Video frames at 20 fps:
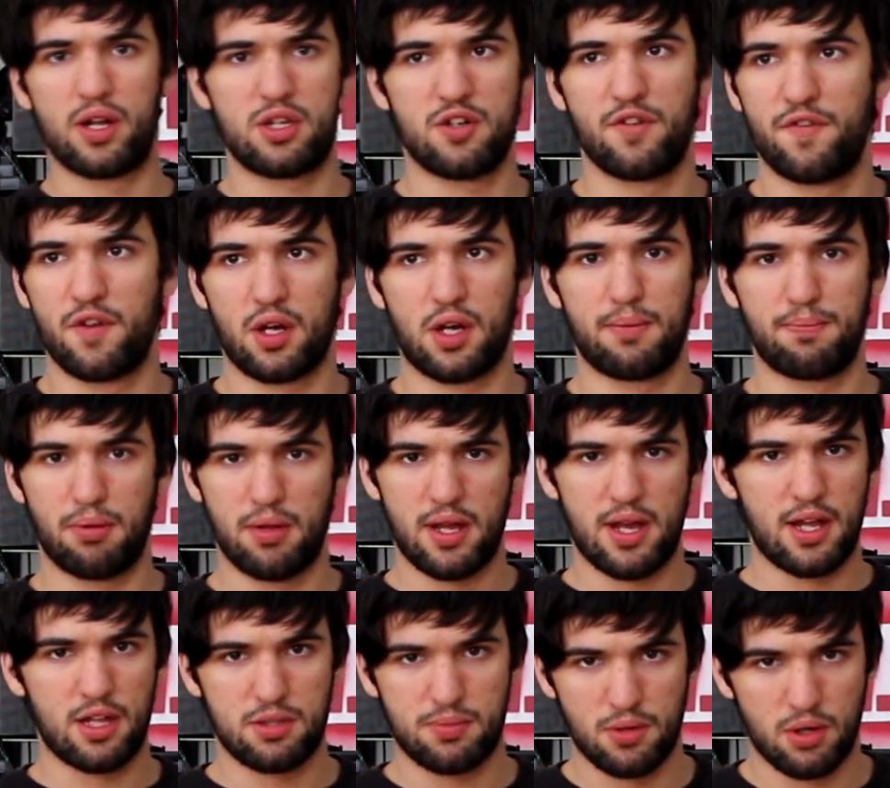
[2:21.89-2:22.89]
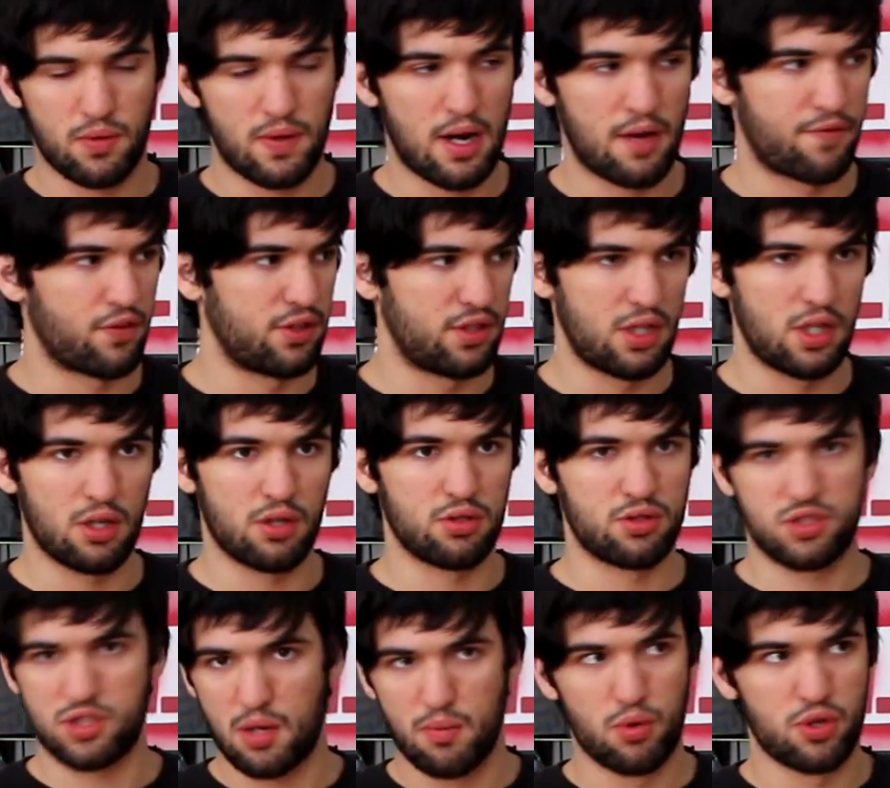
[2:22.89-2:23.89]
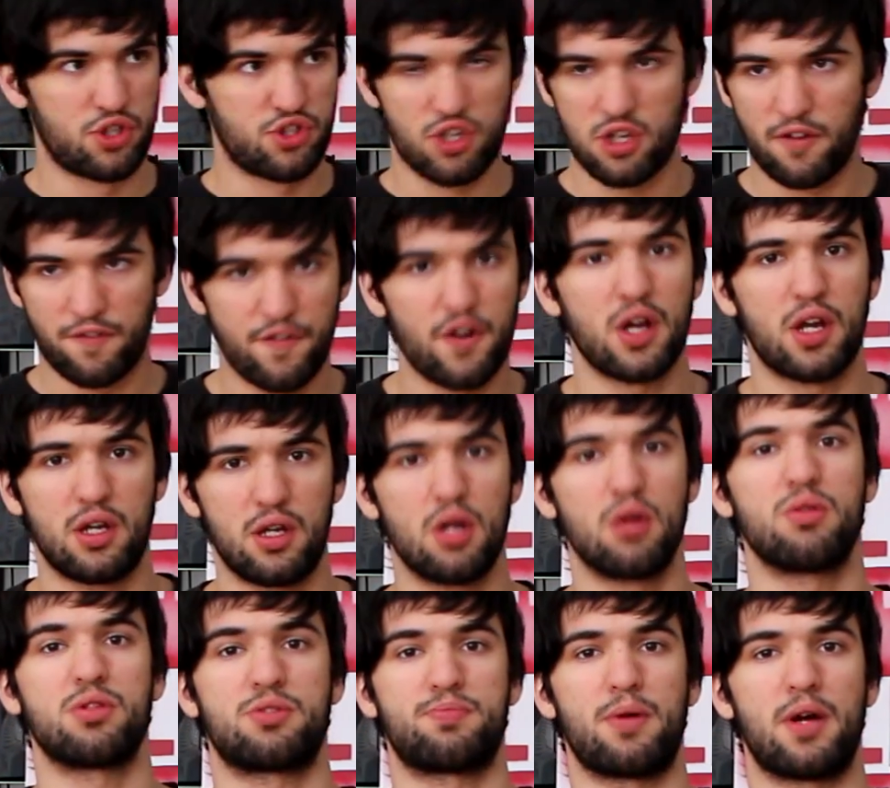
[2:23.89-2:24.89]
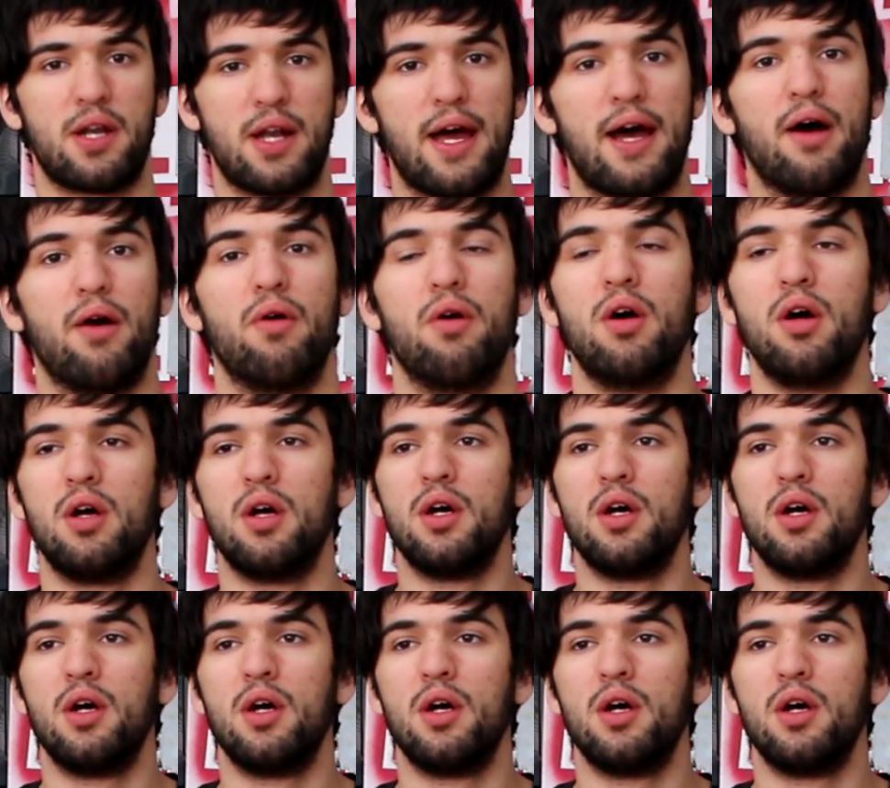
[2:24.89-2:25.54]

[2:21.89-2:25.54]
It's a fucking plant. It's been around for years. Someone should have fucking noticed by now.